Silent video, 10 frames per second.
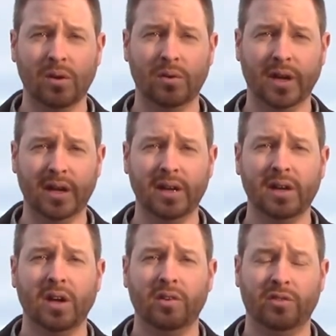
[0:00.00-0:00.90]
Okay,
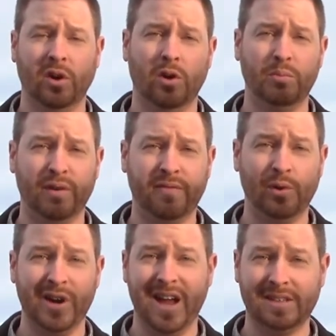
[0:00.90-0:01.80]
so but
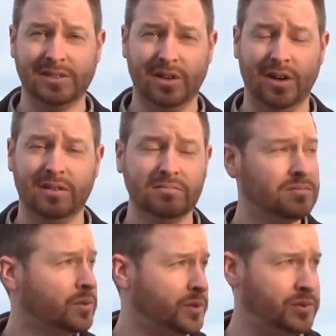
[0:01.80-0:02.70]
Fort Nassau,
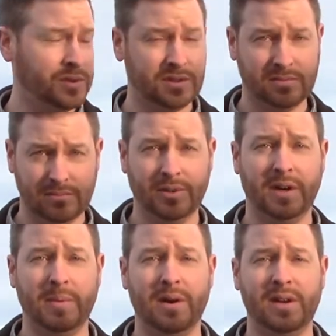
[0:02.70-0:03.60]
which was
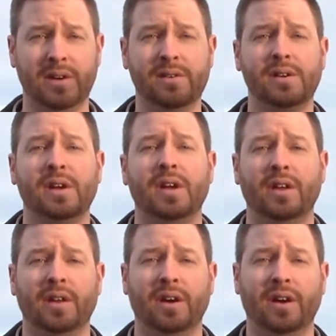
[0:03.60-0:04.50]
right about here,
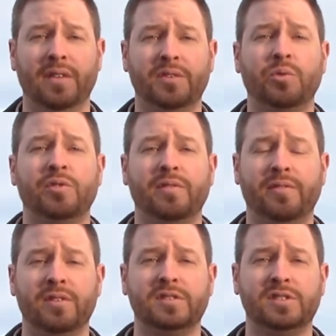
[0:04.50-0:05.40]
this was the
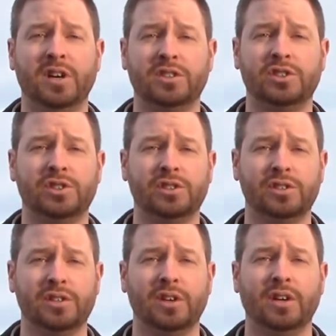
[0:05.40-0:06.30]
first Dutch
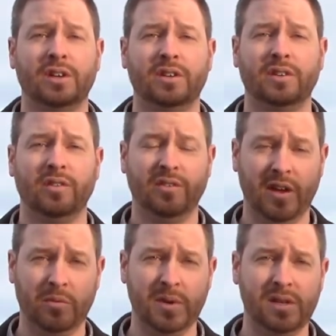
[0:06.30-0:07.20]

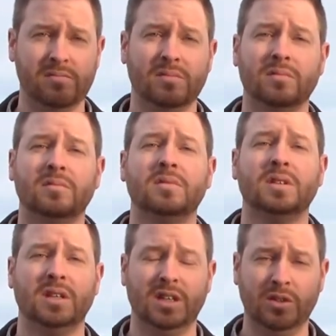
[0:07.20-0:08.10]
settlement
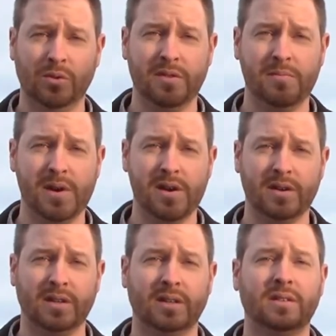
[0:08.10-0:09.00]
in North
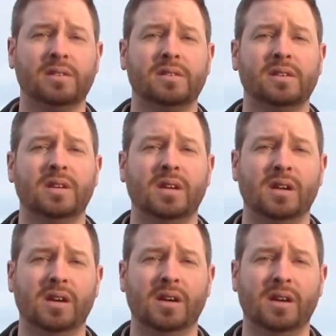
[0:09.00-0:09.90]
America,
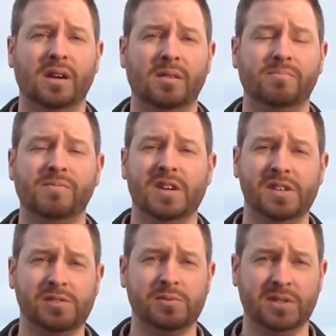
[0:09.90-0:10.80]
and
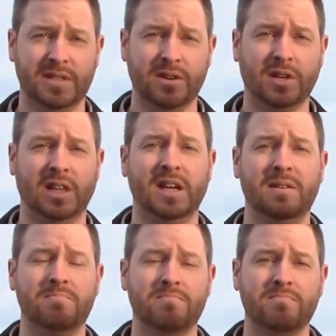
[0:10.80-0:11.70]
this was their
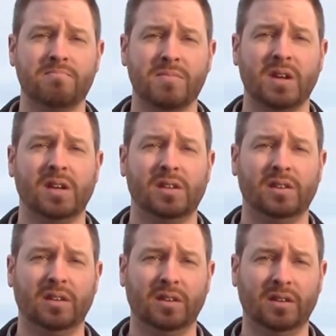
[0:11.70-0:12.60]
claim
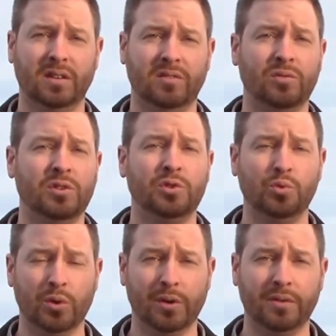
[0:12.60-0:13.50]
to the
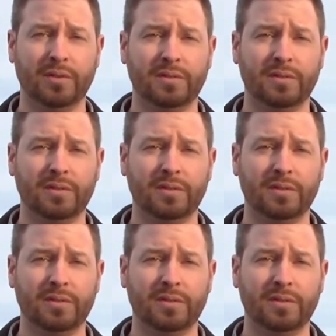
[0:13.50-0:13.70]
New World.